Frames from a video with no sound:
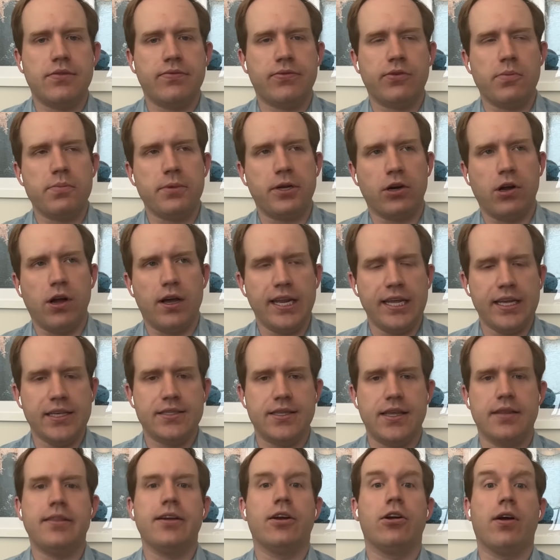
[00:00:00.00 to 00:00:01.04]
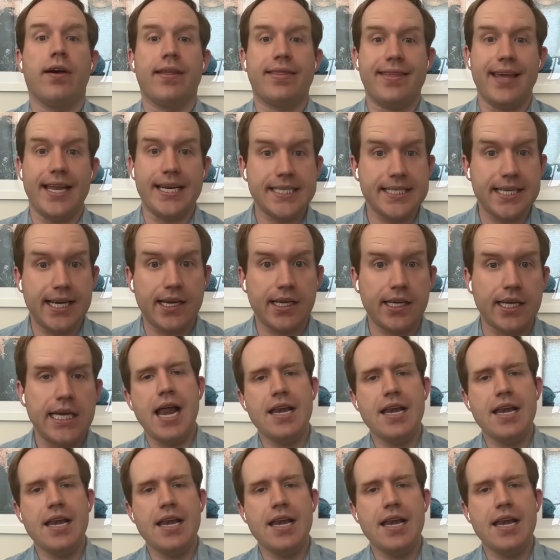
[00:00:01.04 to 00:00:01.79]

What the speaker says: from their audience that they're authentic.